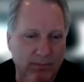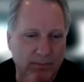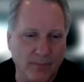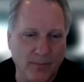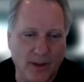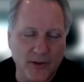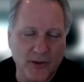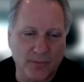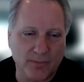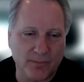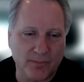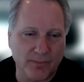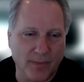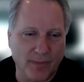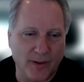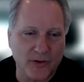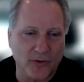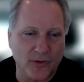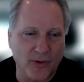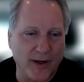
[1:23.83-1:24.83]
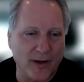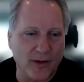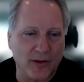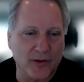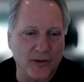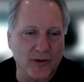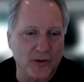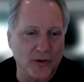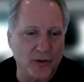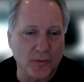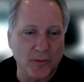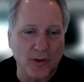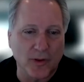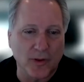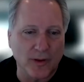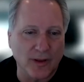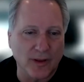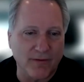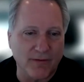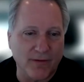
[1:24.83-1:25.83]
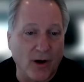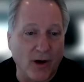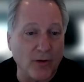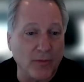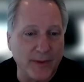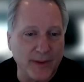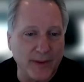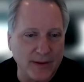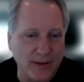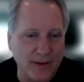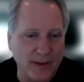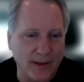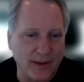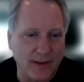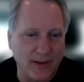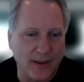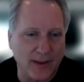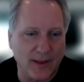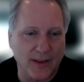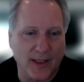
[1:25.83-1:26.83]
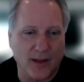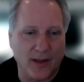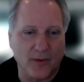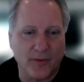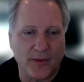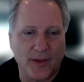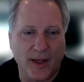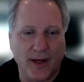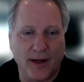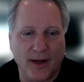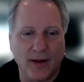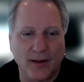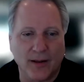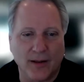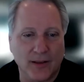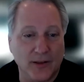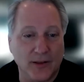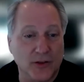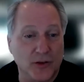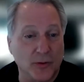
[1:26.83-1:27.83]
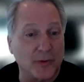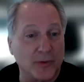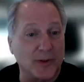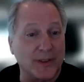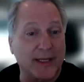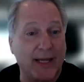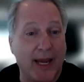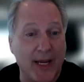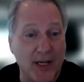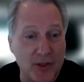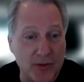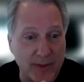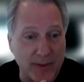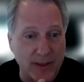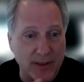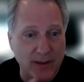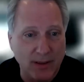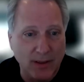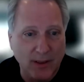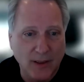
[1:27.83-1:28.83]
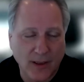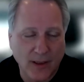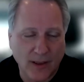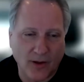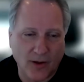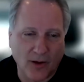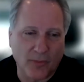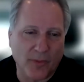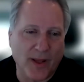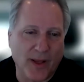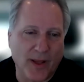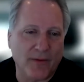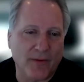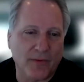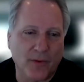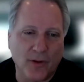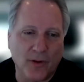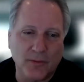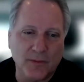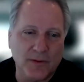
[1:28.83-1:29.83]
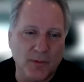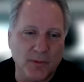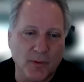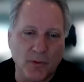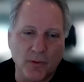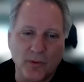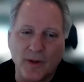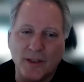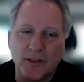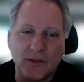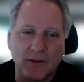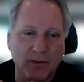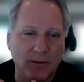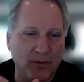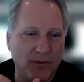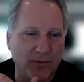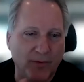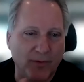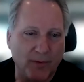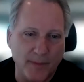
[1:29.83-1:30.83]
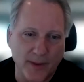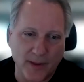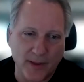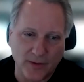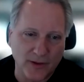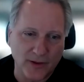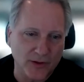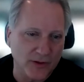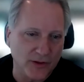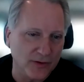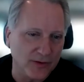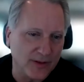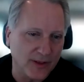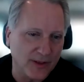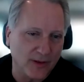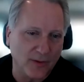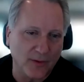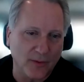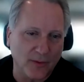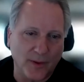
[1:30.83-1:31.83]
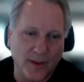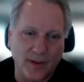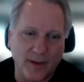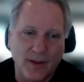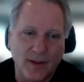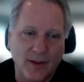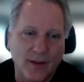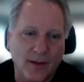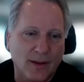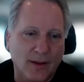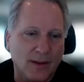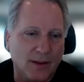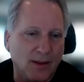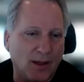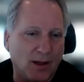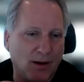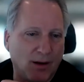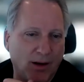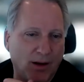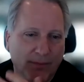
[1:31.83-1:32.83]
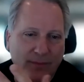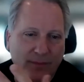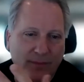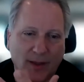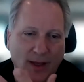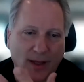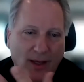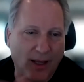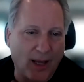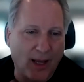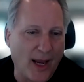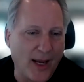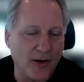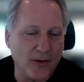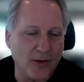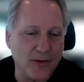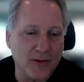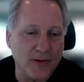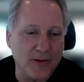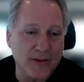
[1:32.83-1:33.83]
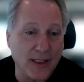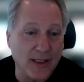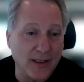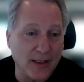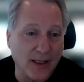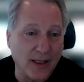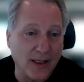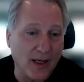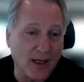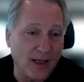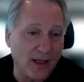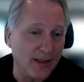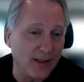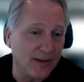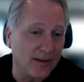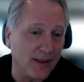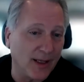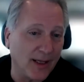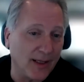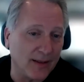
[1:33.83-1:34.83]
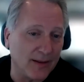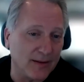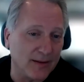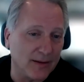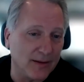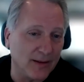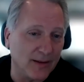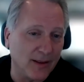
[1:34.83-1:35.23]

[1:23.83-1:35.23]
much greater consumer involvement in healthcare, consumer engagement in our platforms, but we're wrestling with fundamental issues dealing with, IoT and